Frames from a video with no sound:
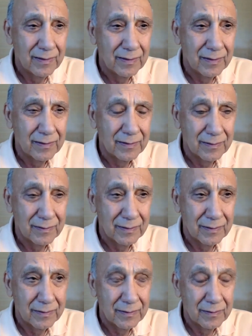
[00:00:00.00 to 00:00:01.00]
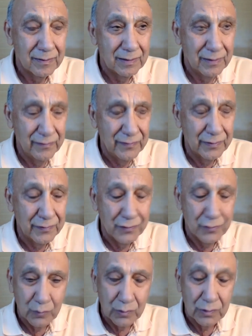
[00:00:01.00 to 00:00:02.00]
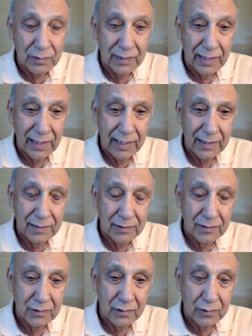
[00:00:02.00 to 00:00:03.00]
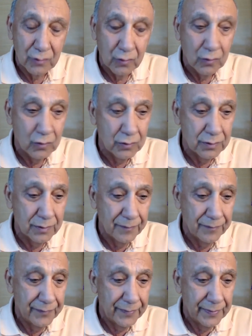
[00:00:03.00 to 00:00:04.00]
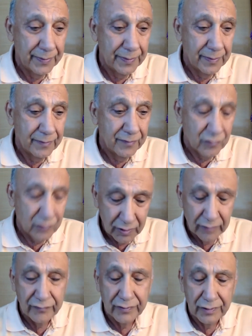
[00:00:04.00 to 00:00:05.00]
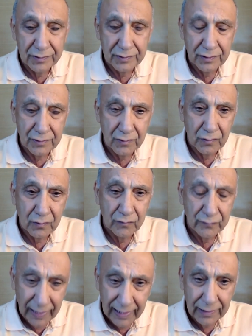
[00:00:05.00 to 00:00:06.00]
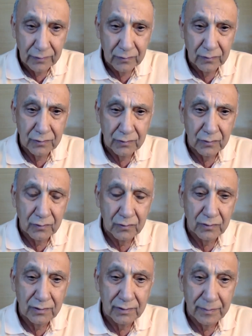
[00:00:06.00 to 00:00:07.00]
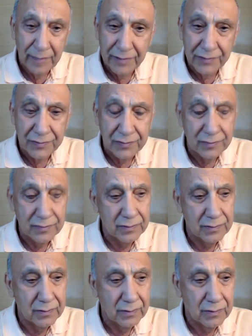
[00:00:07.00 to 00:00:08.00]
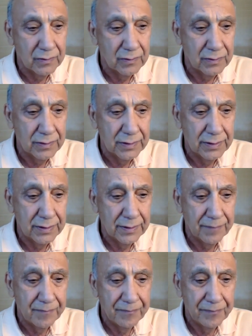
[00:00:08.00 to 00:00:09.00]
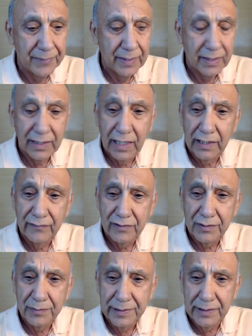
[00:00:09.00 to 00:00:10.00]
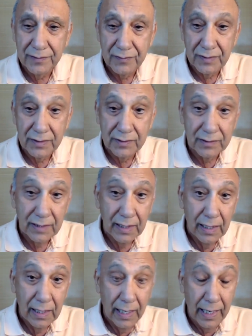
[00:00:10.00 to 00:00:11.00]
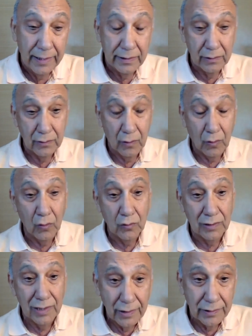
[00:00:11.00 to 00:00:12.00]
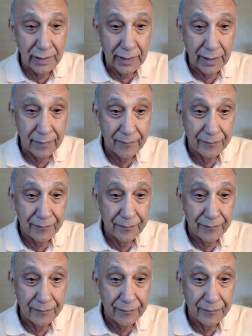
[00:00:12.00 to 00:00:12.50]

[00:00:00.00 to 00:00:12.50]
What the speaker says: living in this world has its own discoveries, its own value, its own dimensions, its own kind of experiences, and an own learning